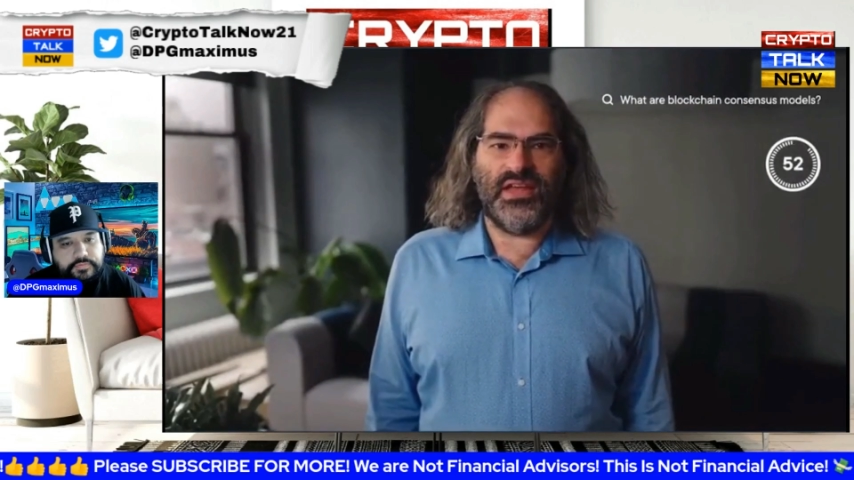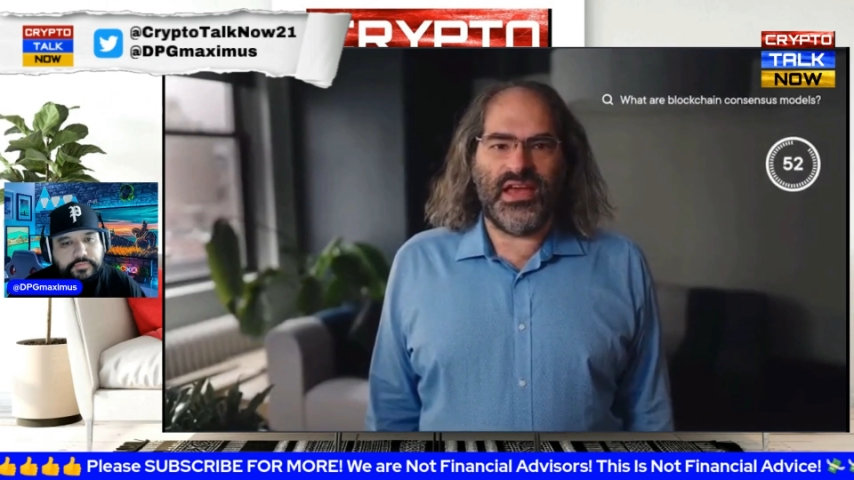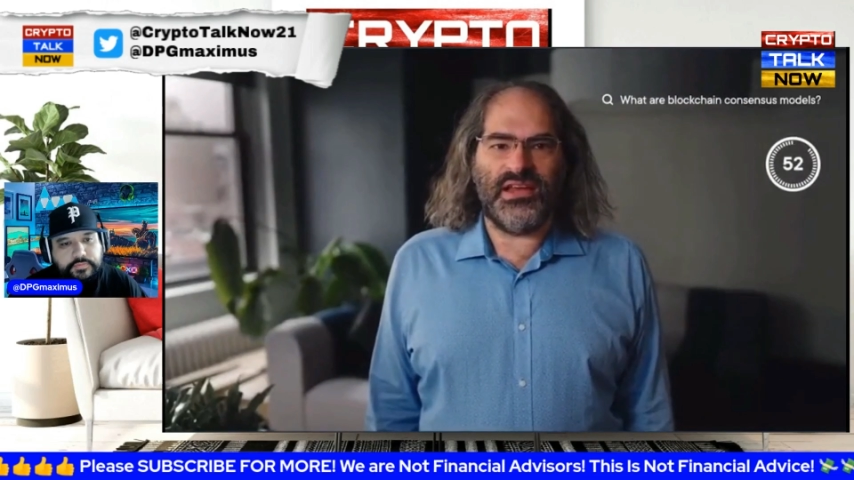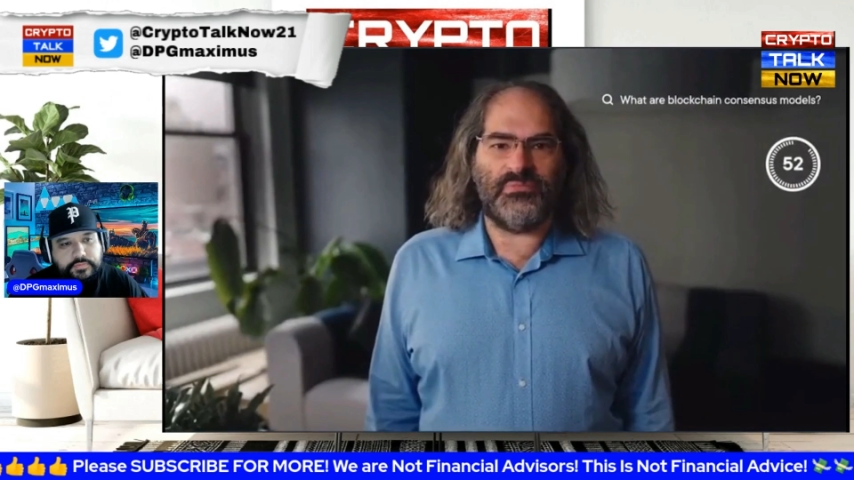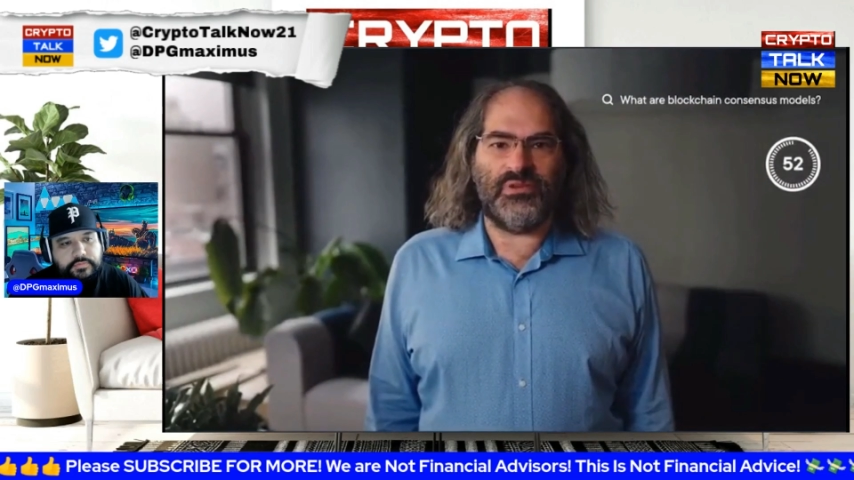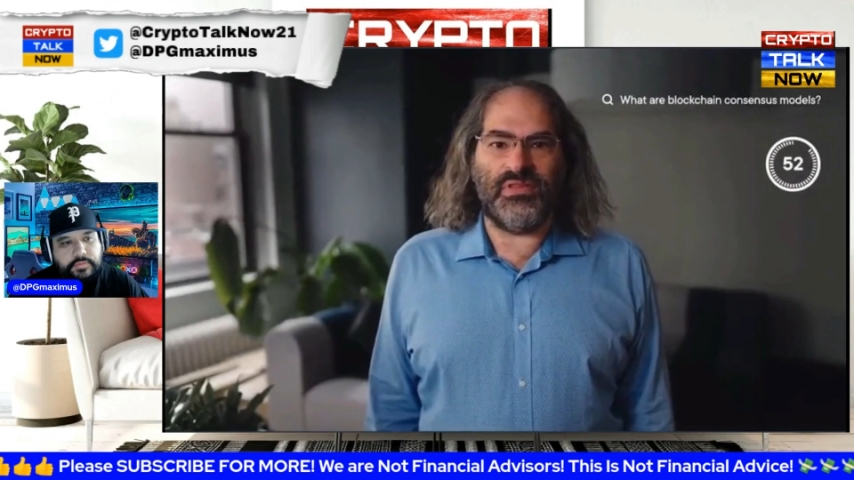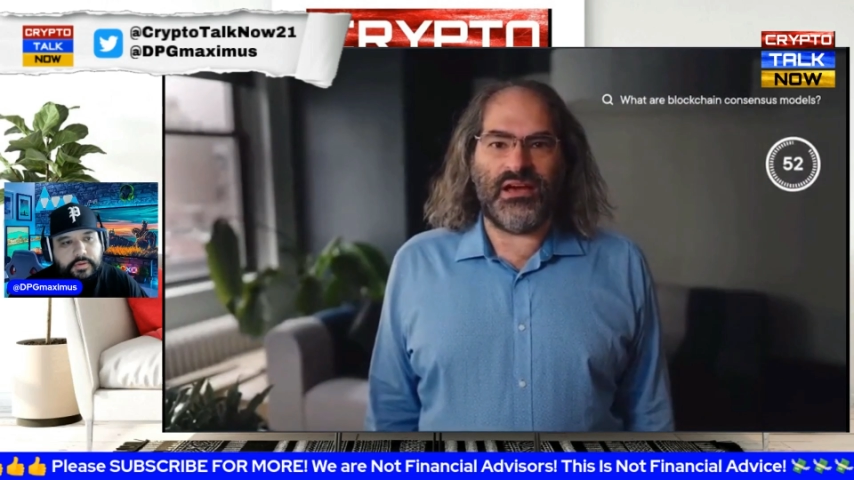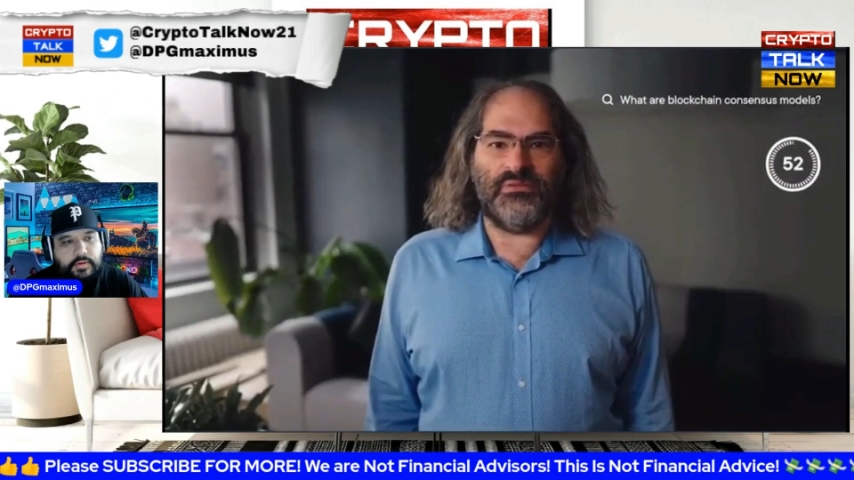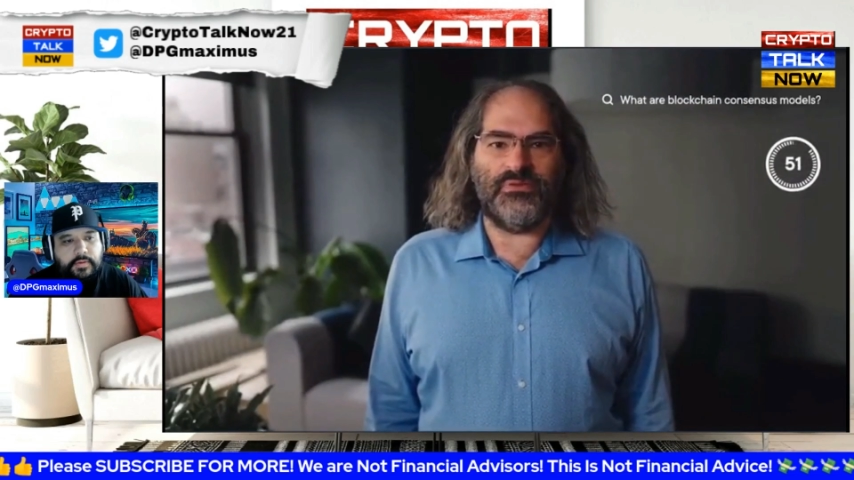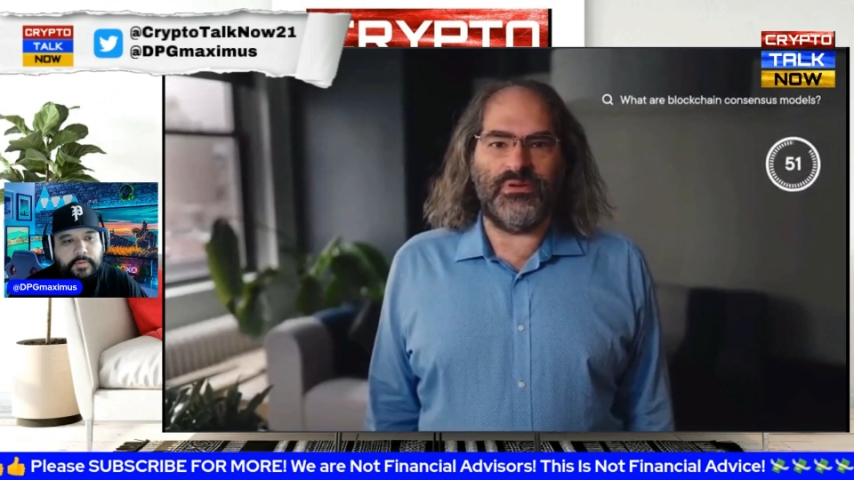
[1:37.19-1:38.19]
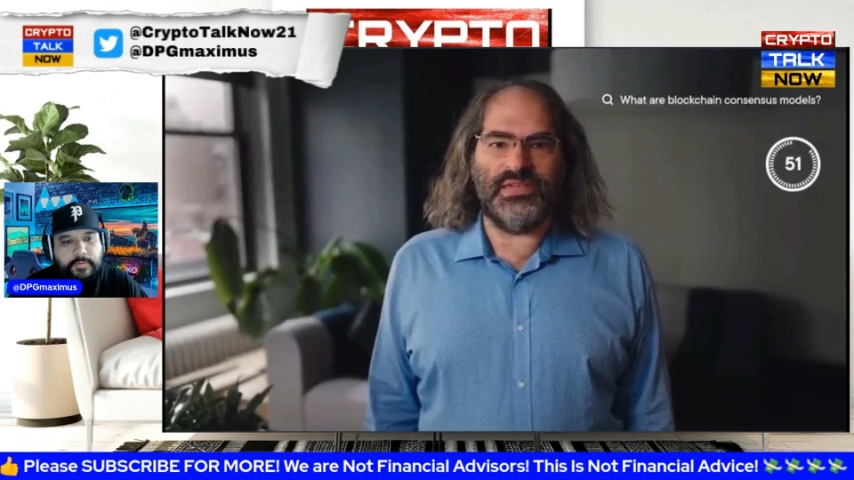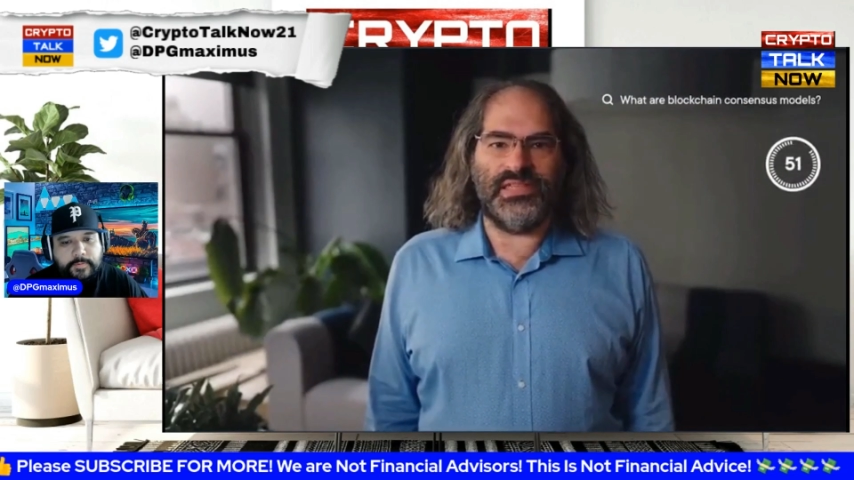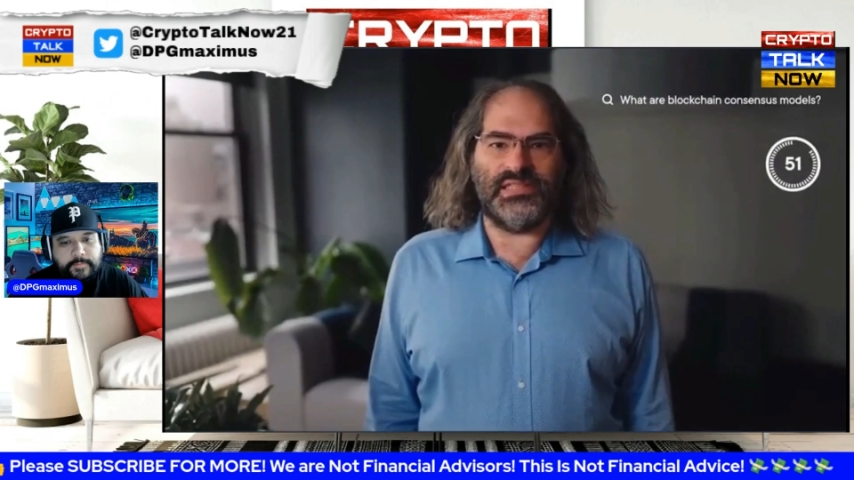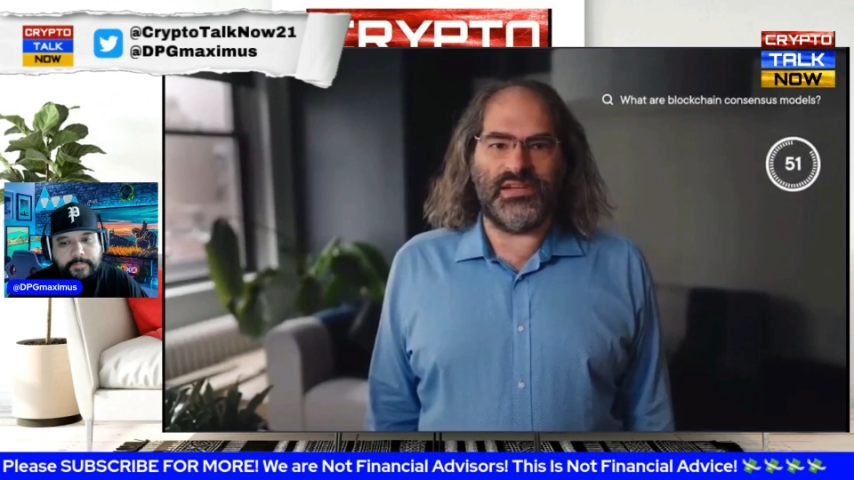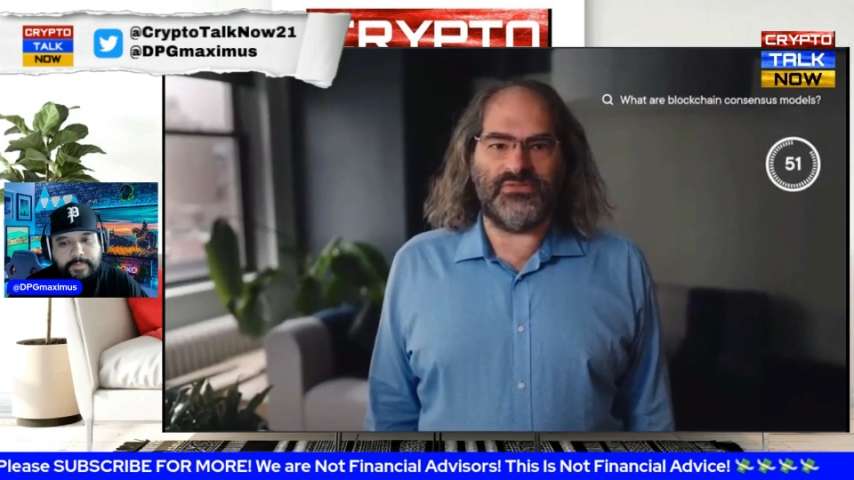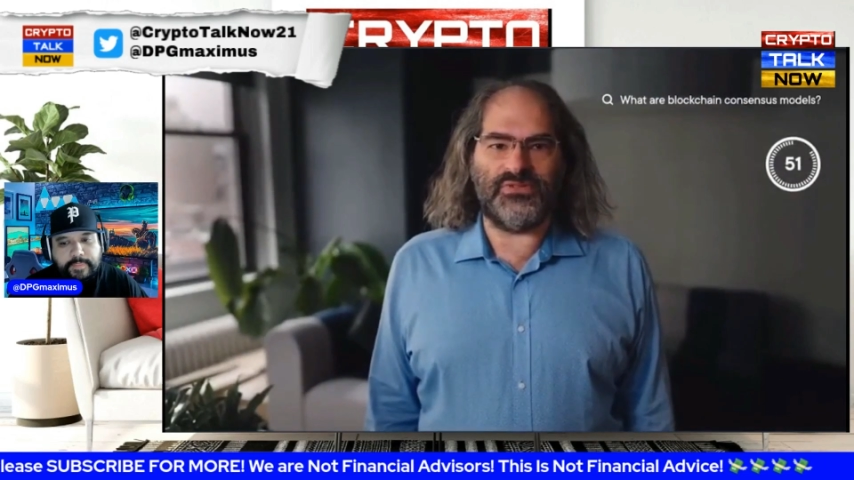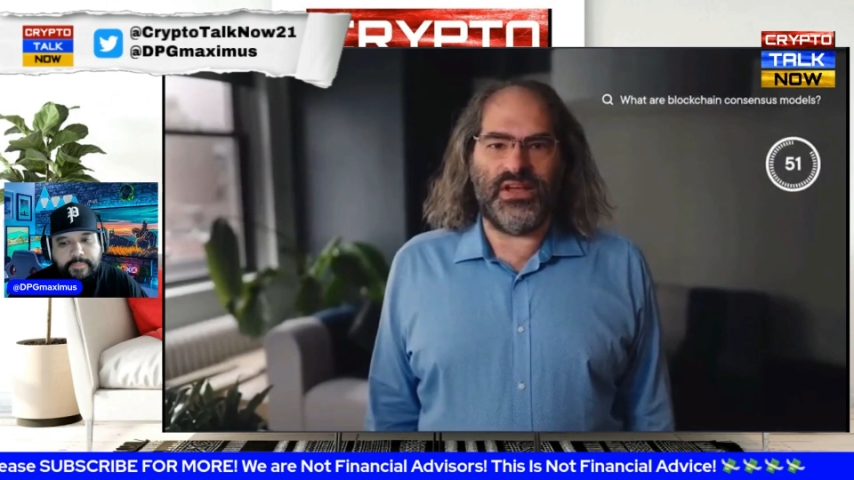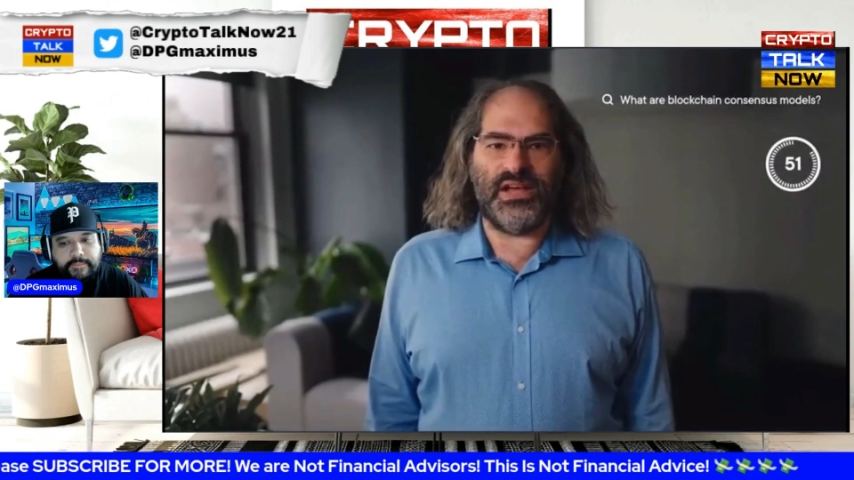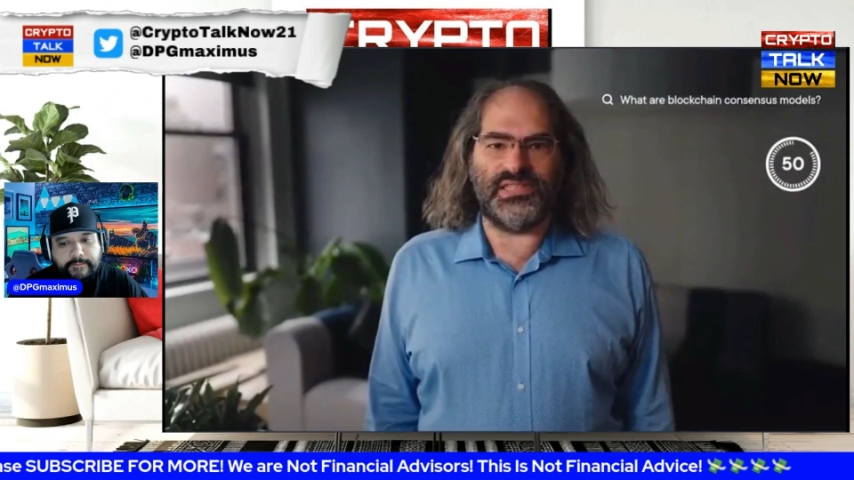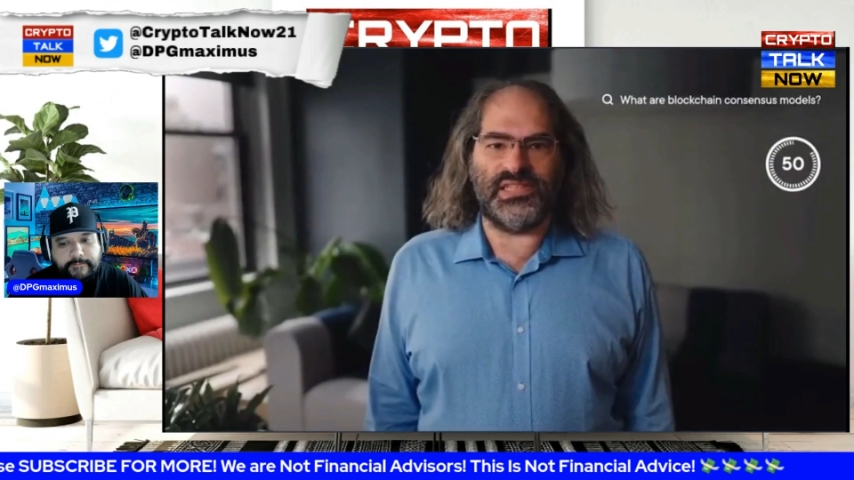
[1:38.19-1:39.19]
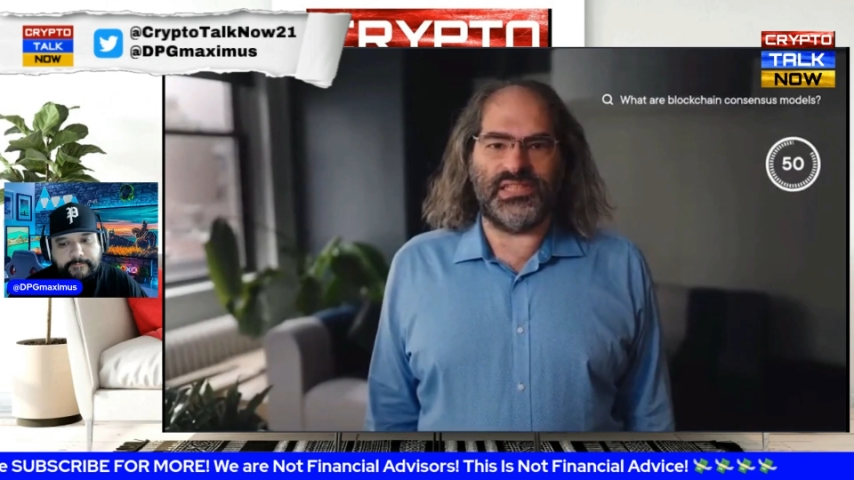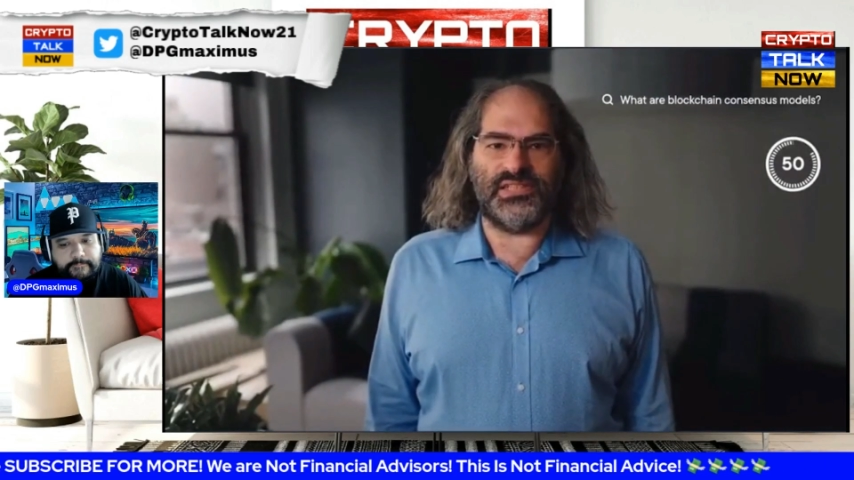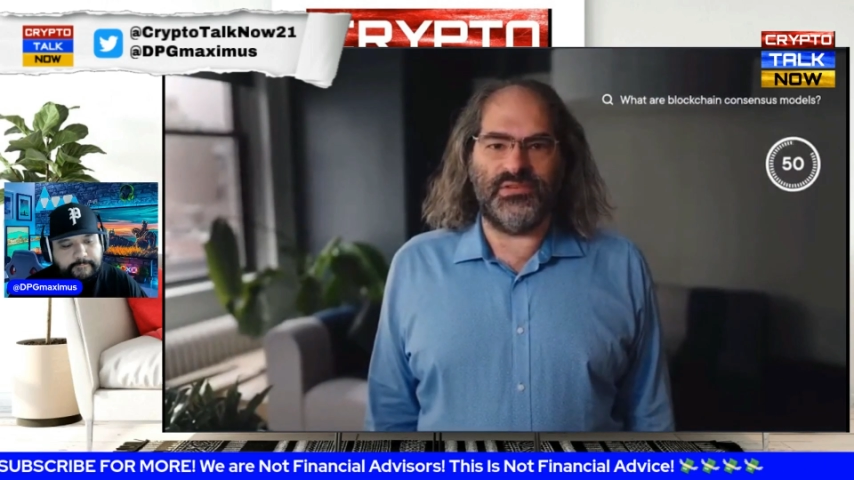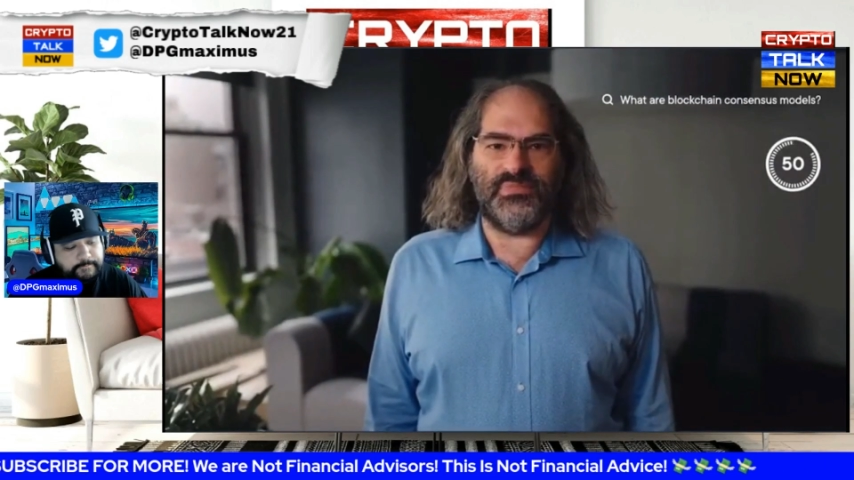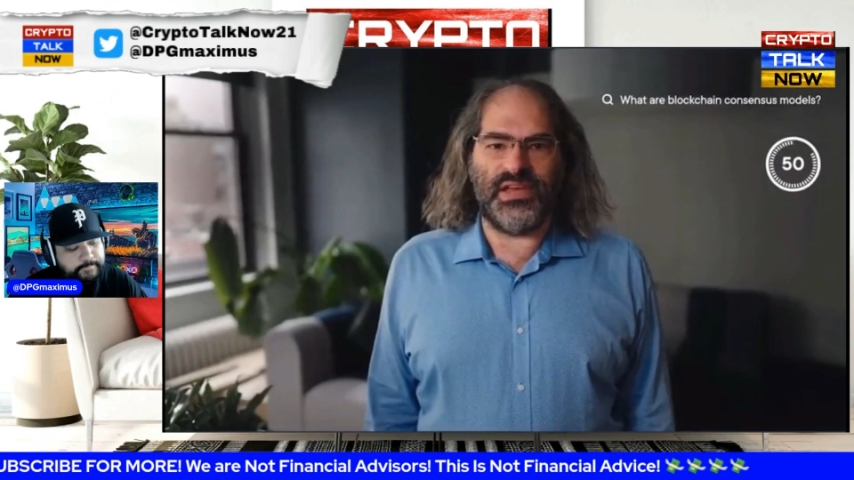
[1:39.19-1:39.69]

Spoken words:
and it allowed for a decentralized system,